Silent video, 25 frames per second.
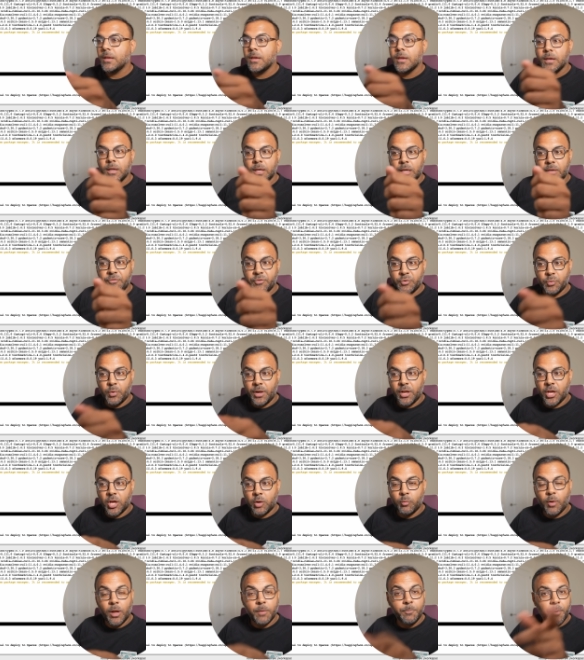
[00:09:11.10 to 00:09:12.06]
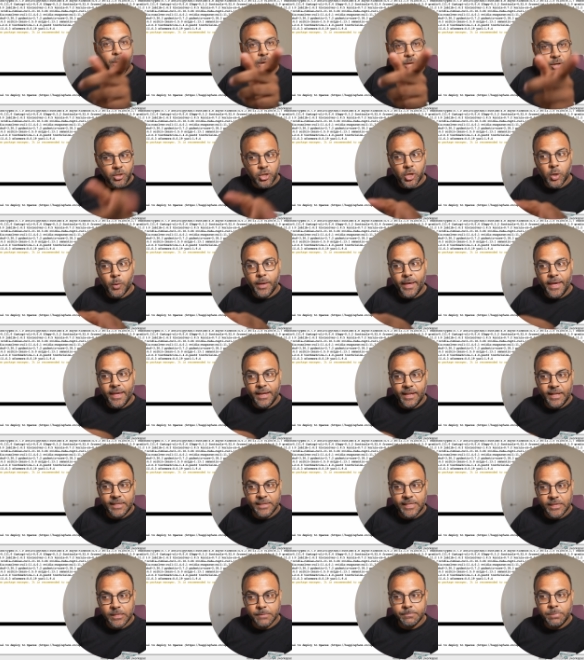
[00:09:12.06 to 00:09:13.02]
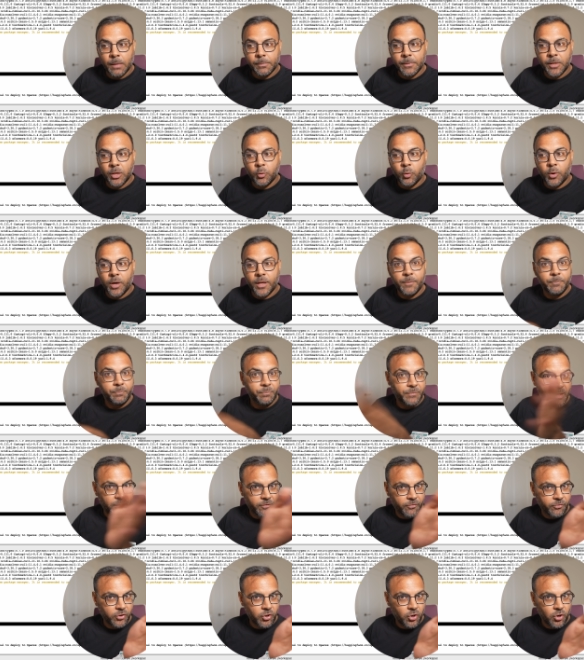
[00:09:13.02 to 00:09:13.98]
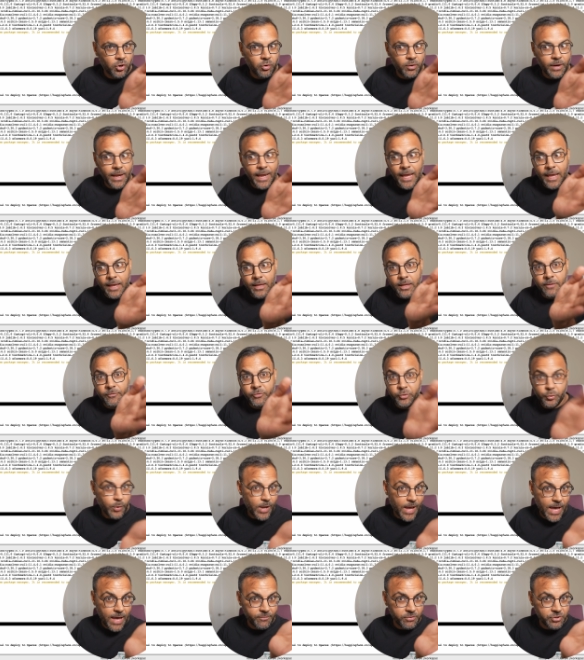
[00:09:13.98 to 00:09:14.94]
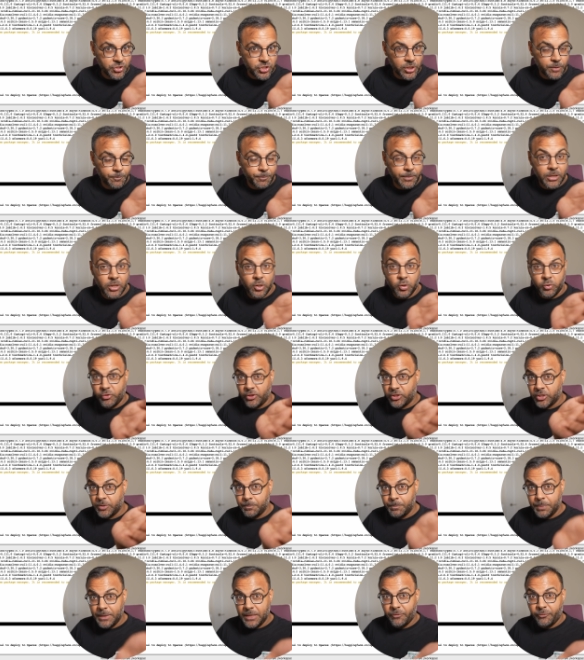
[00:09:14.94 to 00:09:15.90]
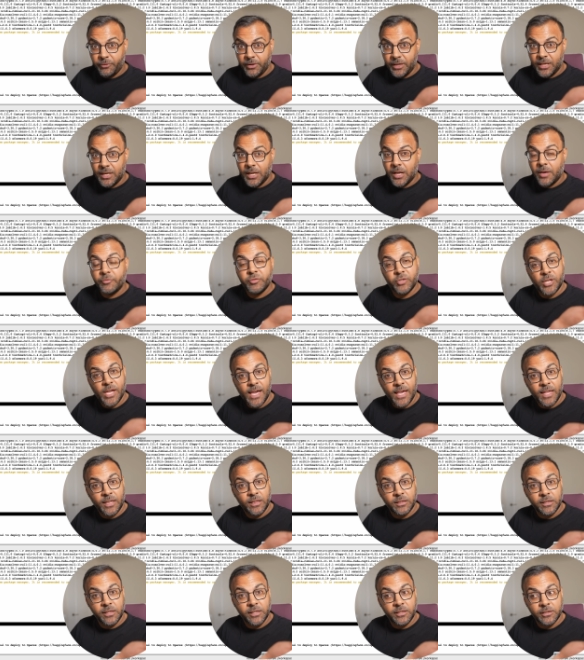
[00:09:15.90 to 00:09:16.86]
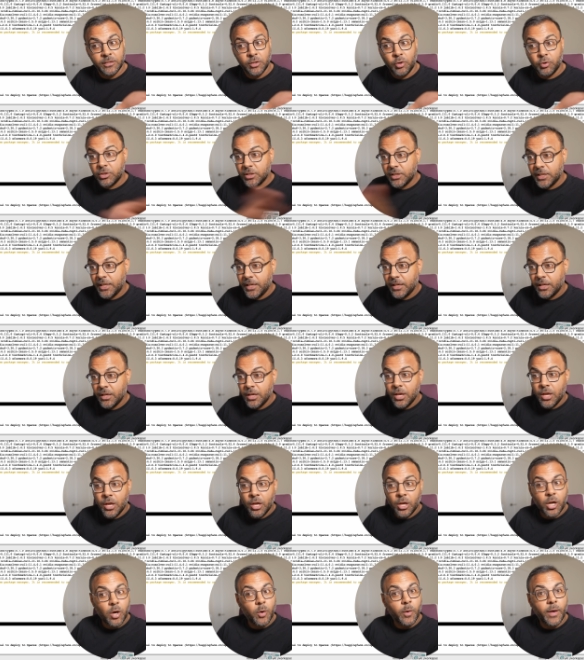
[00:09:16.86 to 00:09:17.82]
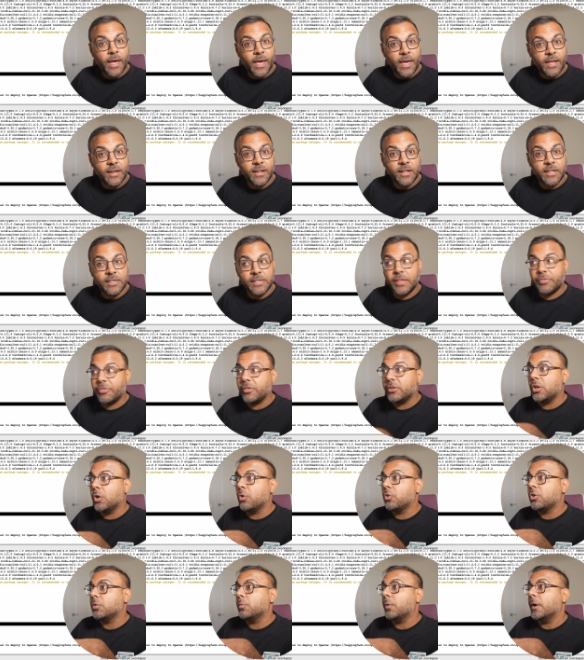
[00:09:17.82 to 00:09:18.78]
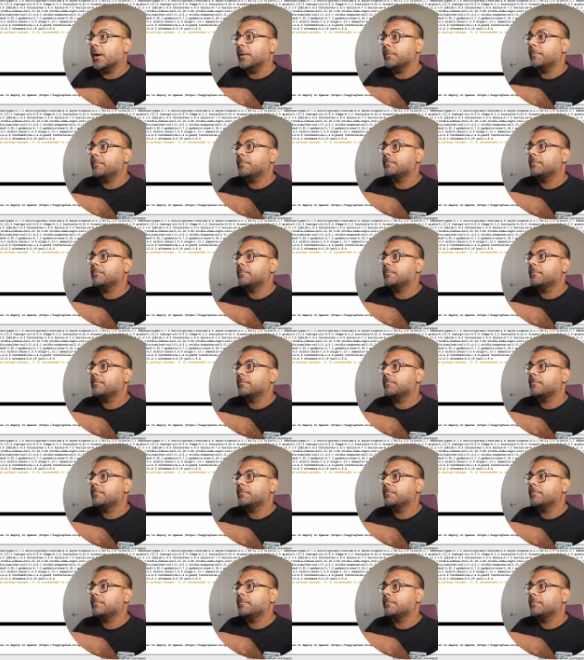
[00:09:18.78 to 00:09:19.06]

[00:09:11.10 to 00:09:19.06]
If you're running on RunPod, go ahead and click the public one. If you're if you have a GPU that's beefy enough to handle this locally, go ahead and click the local one.